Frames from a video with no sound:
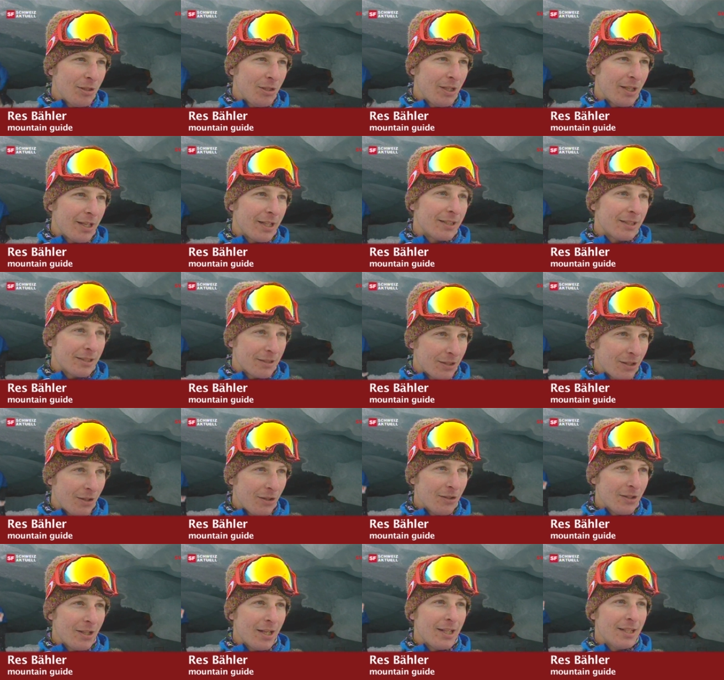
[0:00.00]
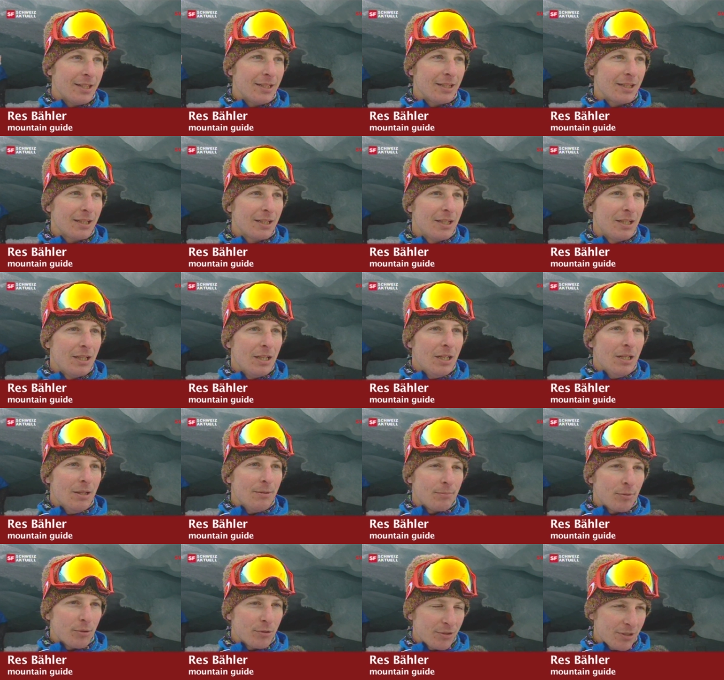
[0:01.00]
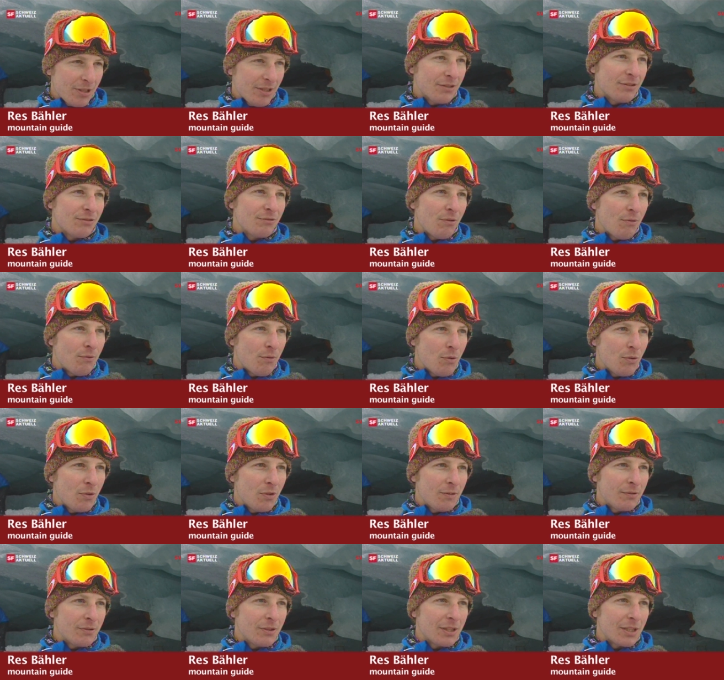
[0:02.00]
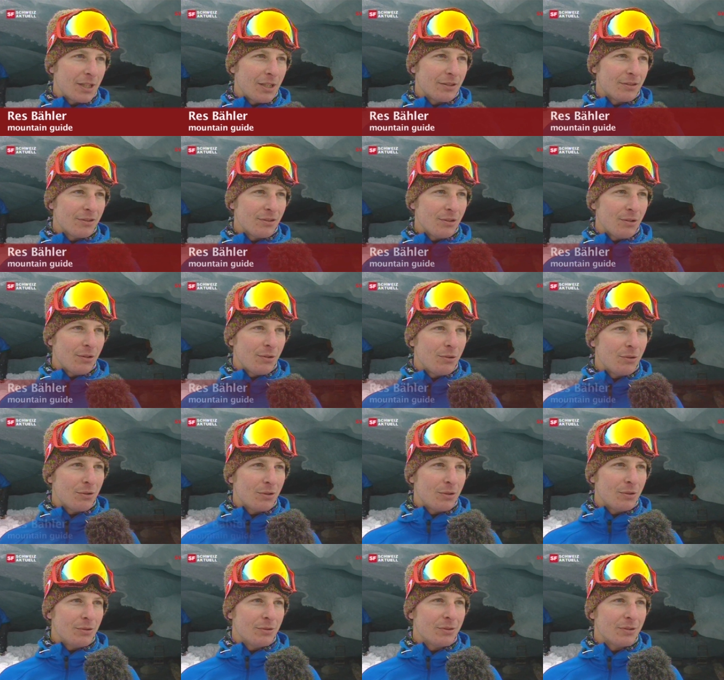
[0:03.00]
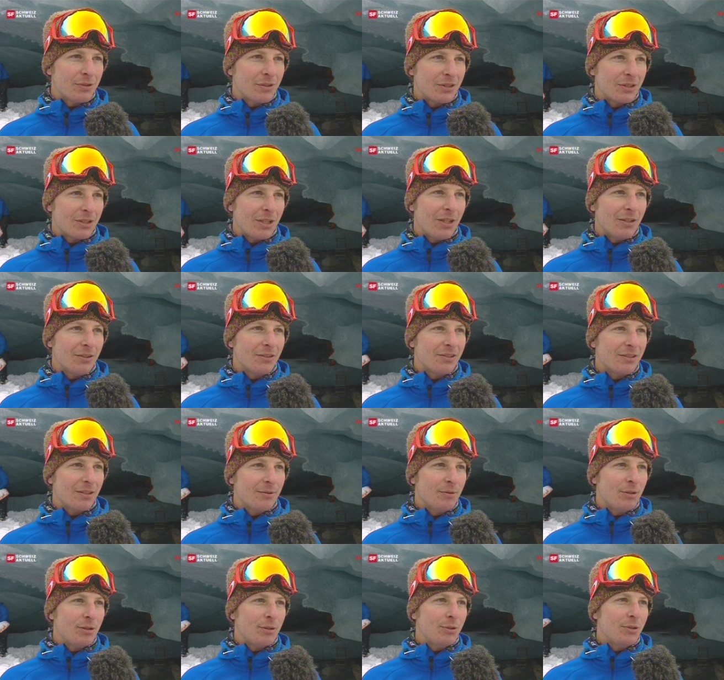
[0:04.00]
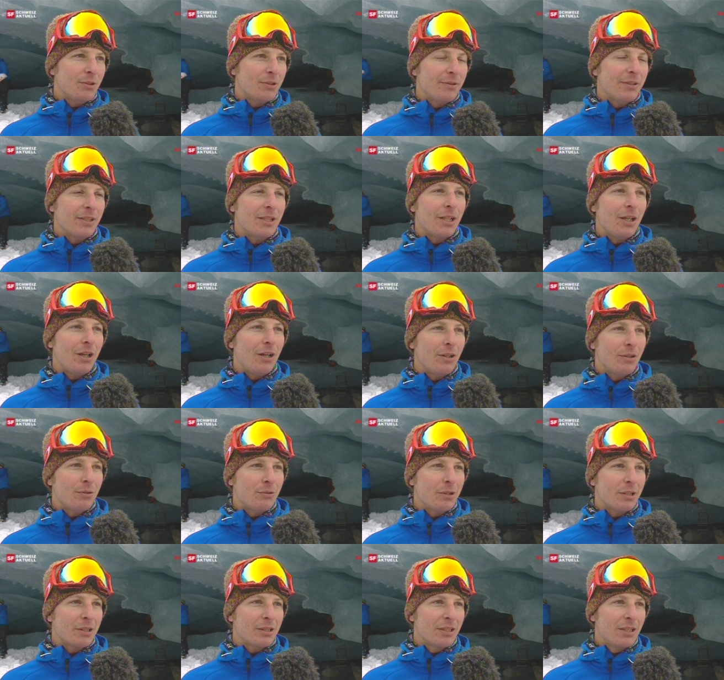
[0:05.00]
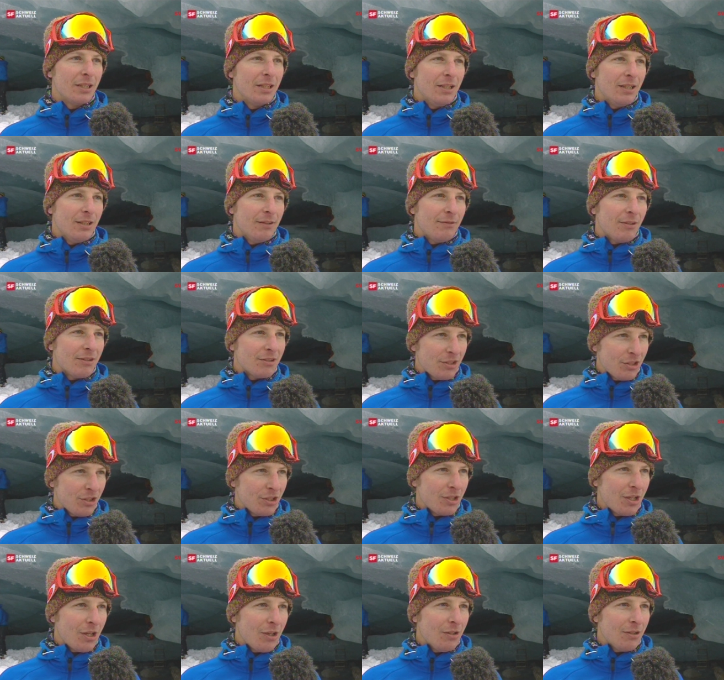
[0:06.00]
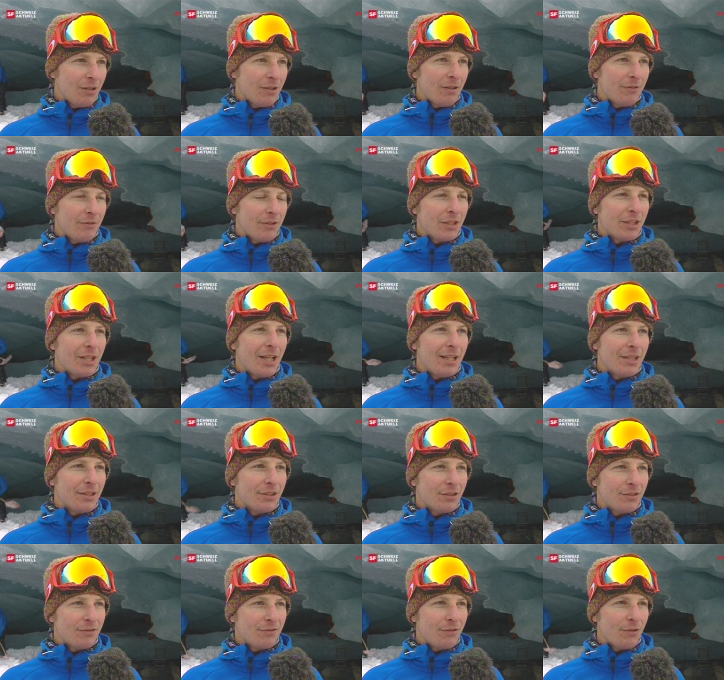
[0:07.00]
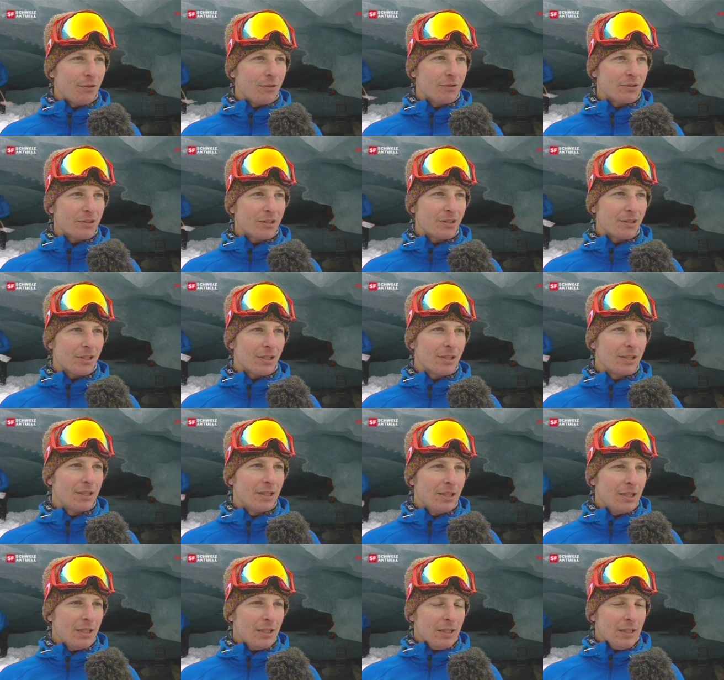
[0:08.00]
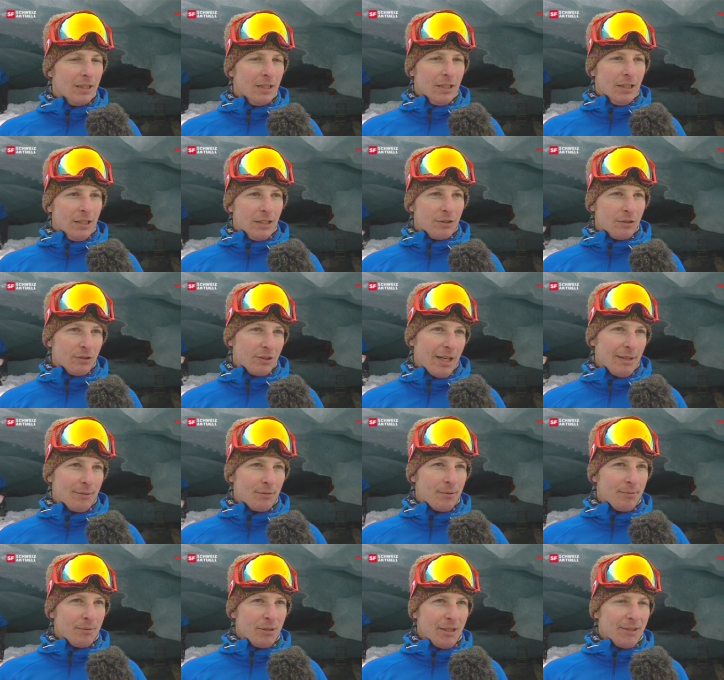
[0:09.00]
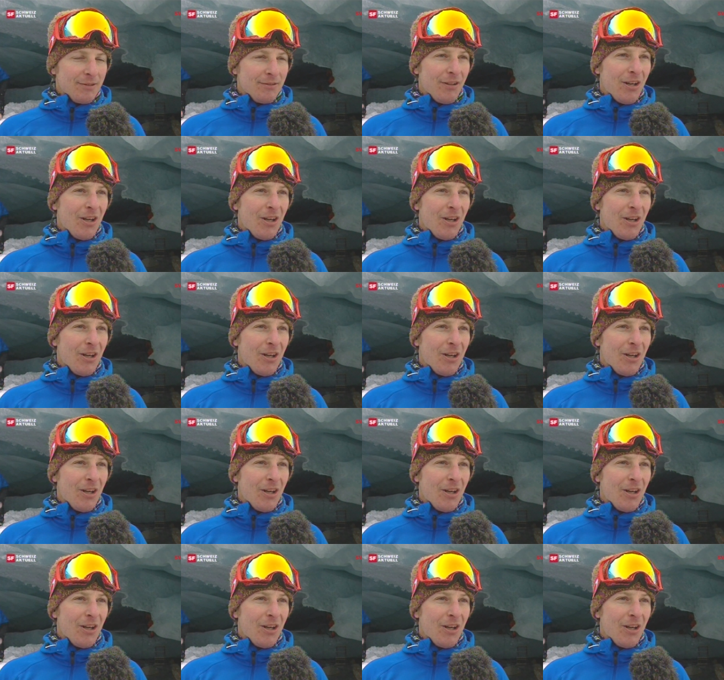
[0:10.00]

check the caves every day and have a glacier expert inspecting the caves every other week, analyzing how fast the ice moves. And of course, we keep people away from